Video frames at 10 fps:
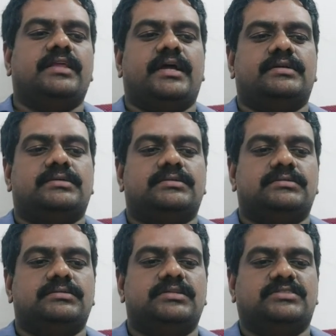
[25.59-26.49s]
that
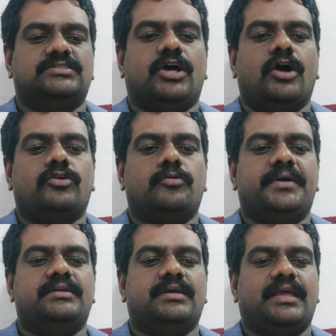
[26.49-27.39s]
this
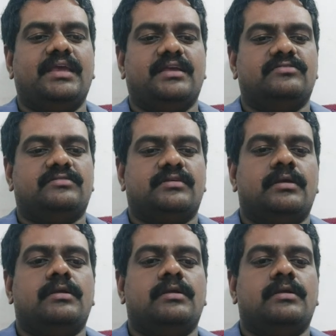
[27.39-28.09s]
document is